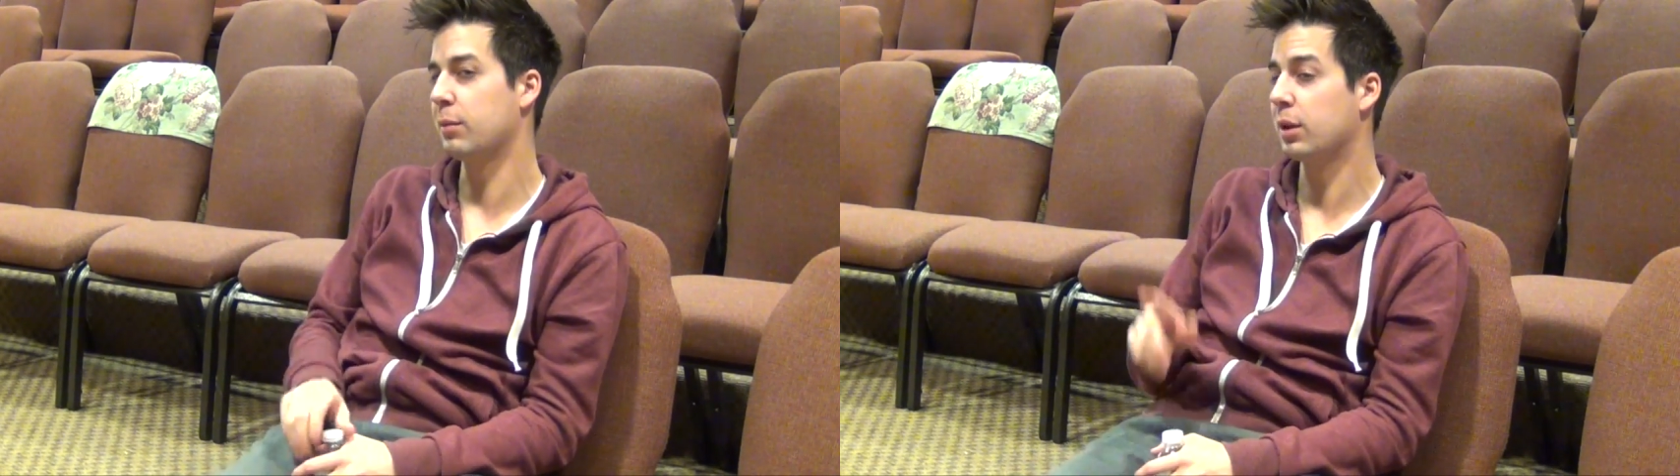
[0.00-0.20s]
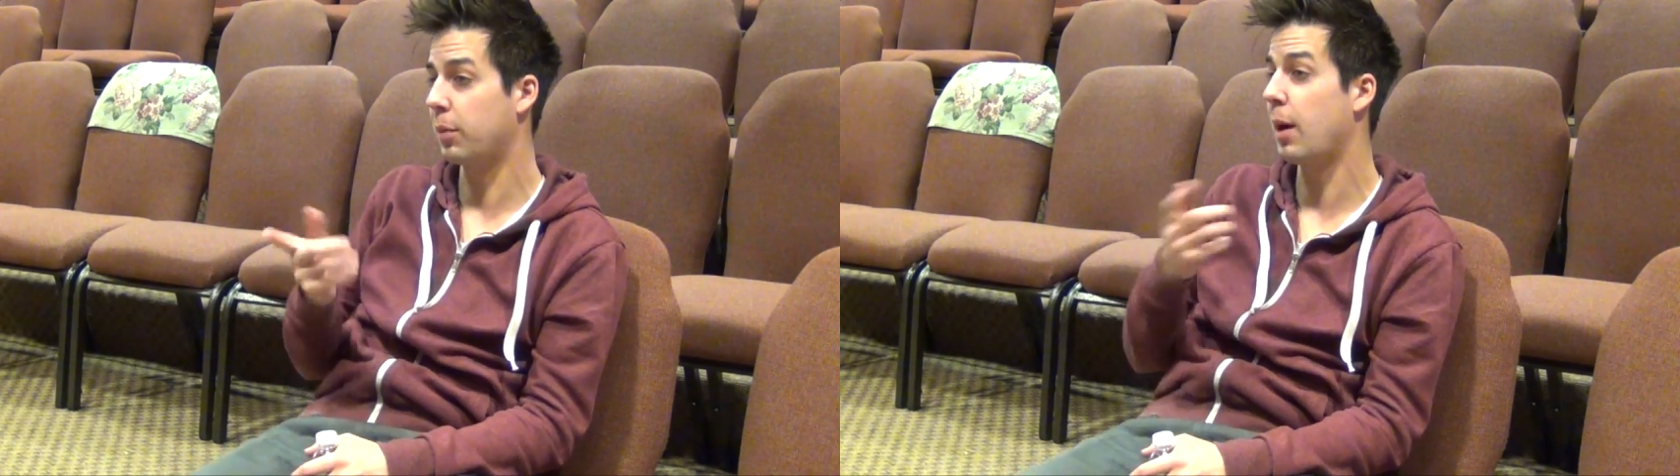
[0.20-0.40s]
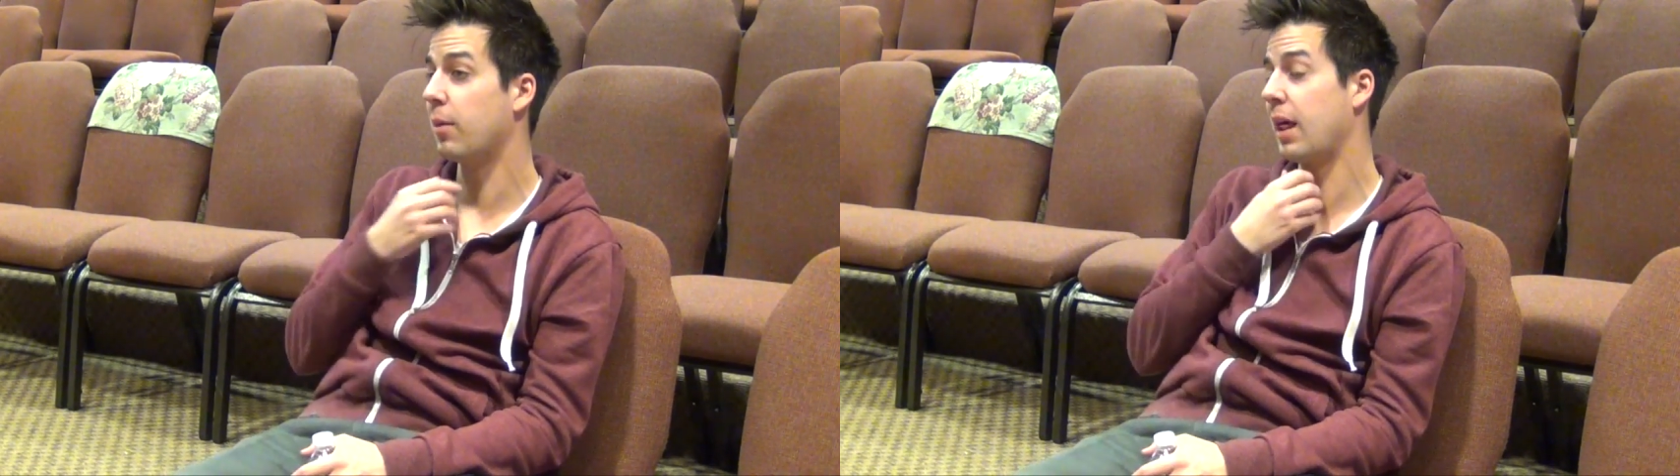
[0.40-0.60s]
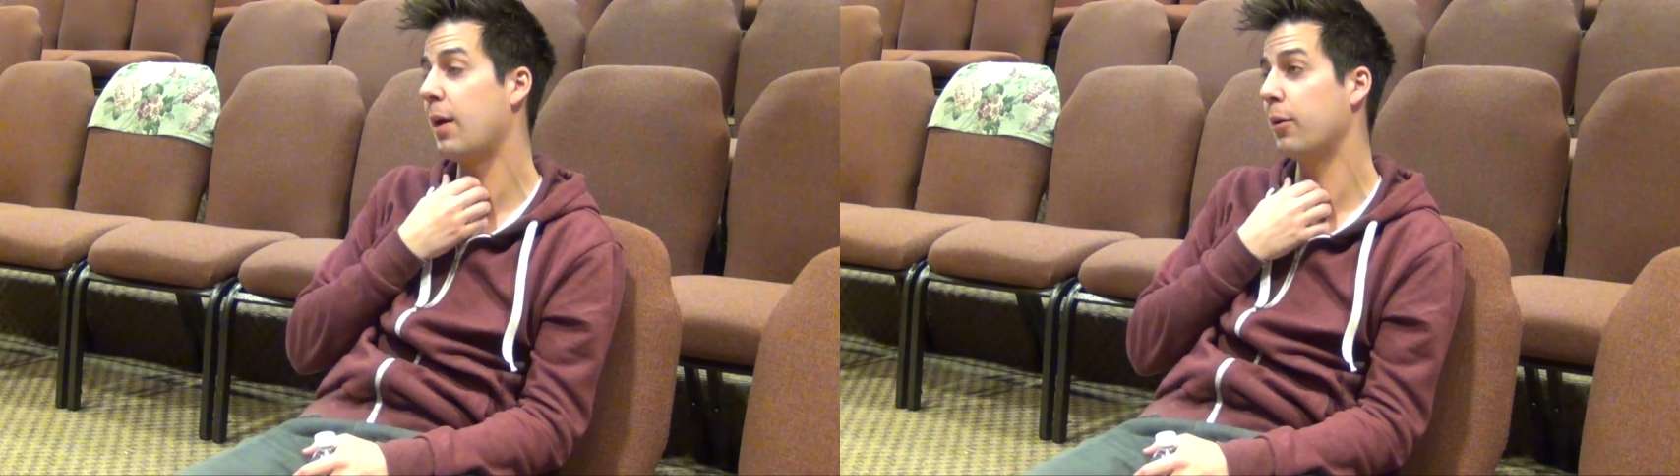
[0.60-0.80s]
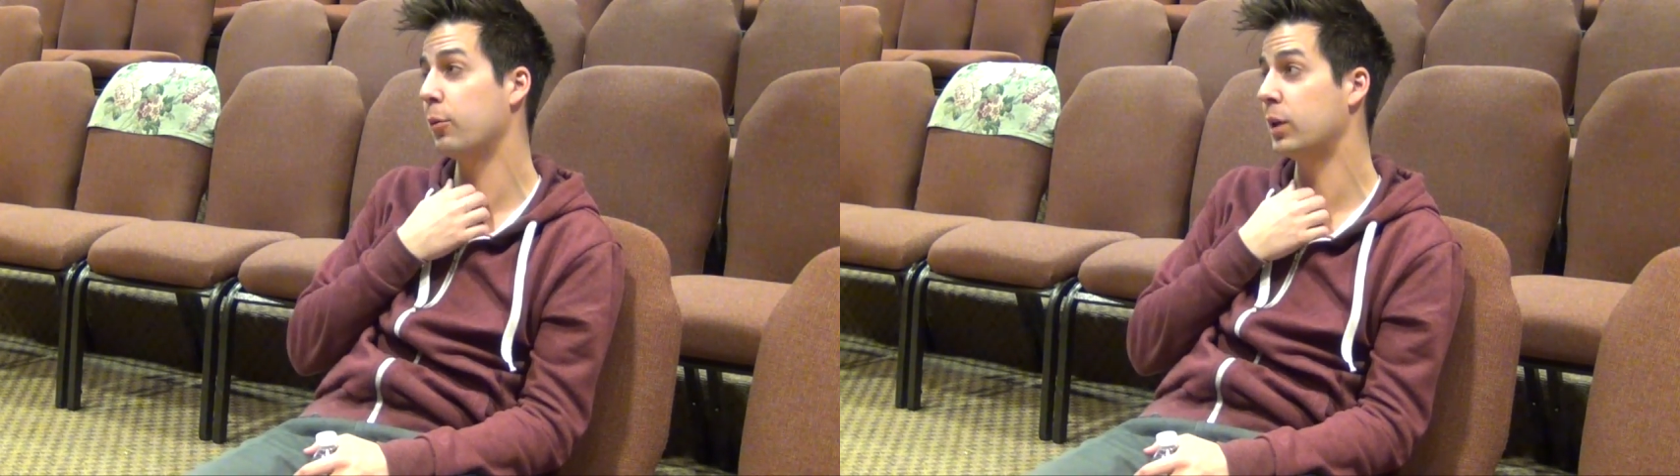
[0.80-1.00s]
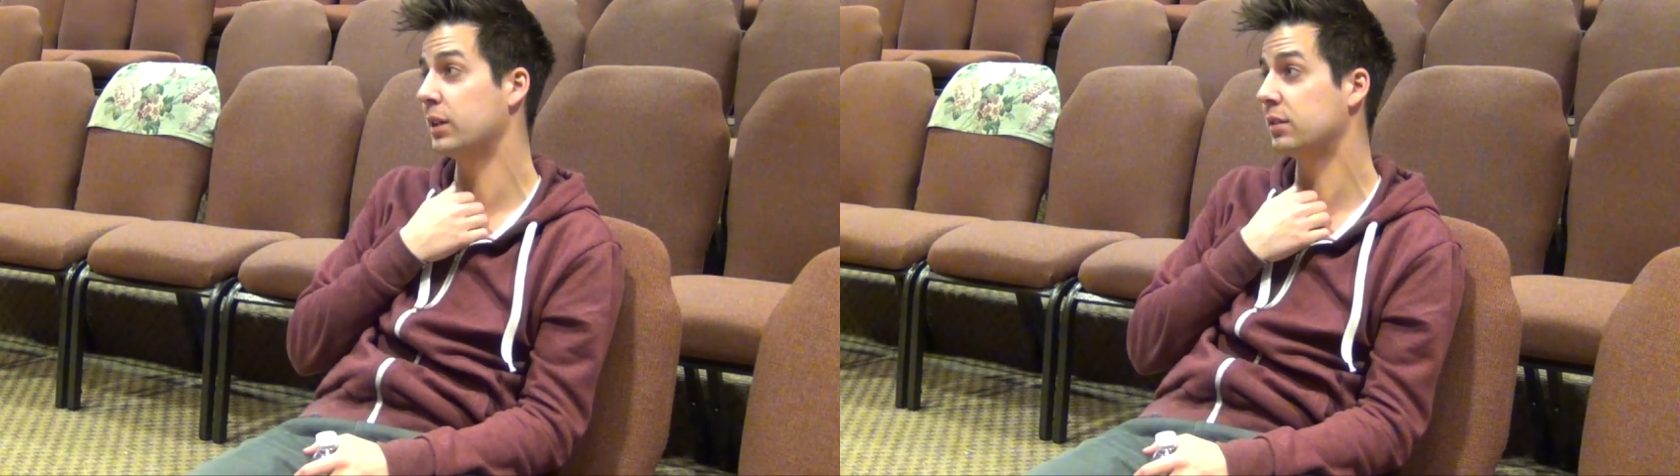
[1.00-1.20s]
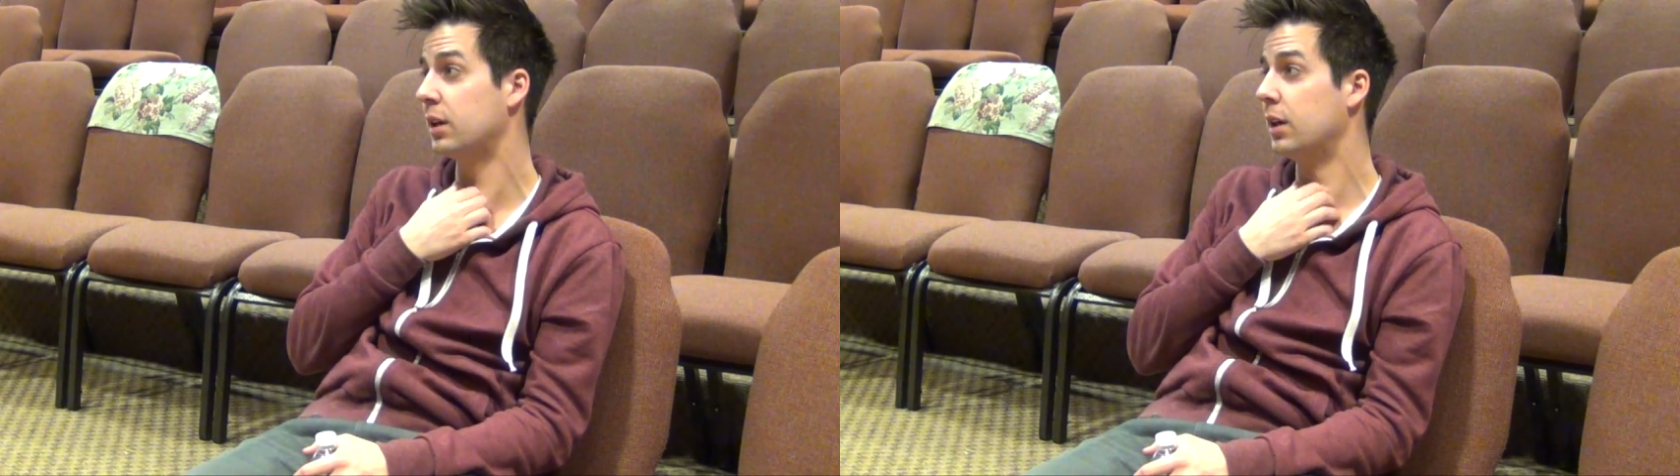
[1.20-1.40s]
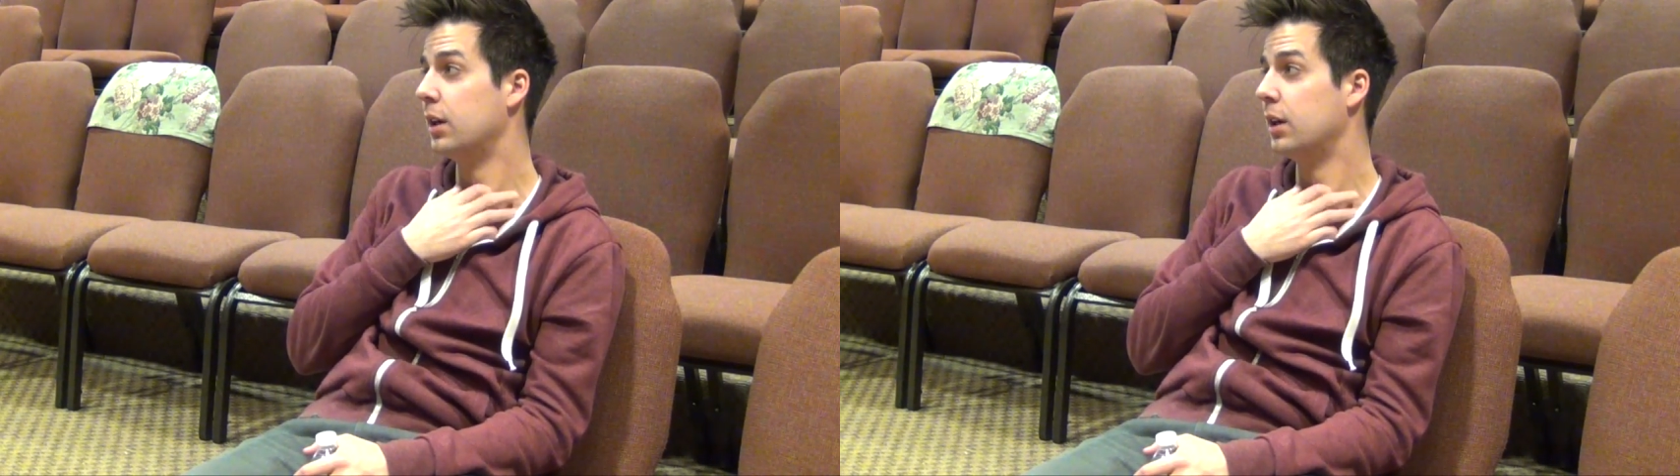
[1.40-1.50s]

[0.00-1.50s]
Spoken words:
But the problem with that one was,